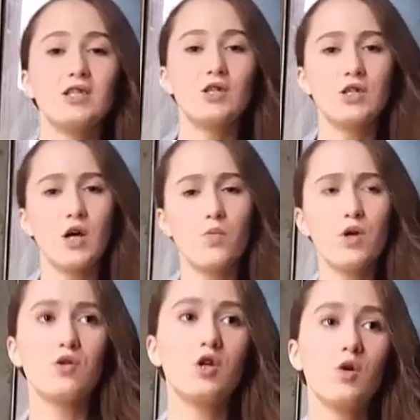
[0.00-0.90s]
I guess you're
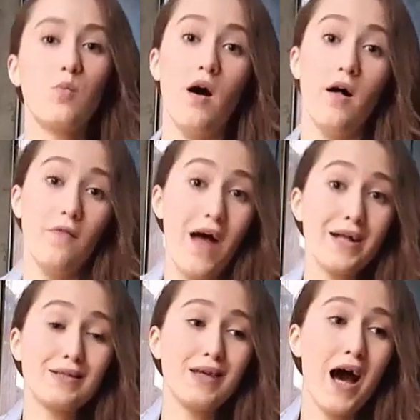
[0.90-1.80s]
stuck with YouTube,
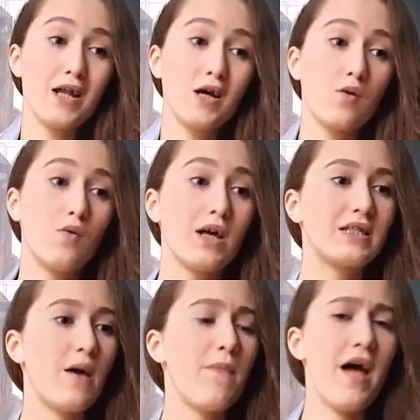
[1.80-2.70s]
all that's kinda
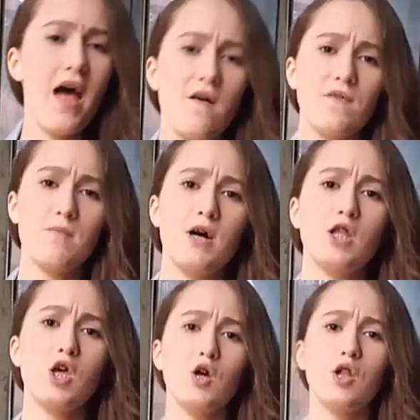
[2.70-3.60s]
cool. Except that
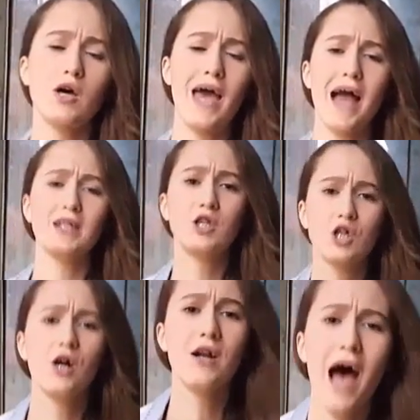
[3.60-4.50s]
every Monday you look,
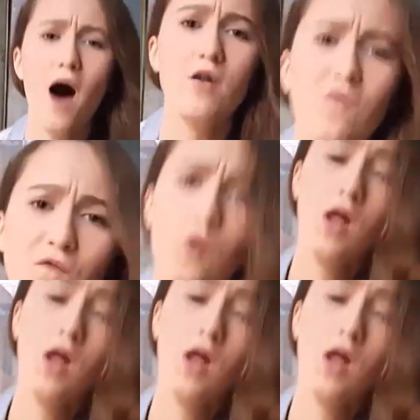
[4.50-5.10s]
act, and turn out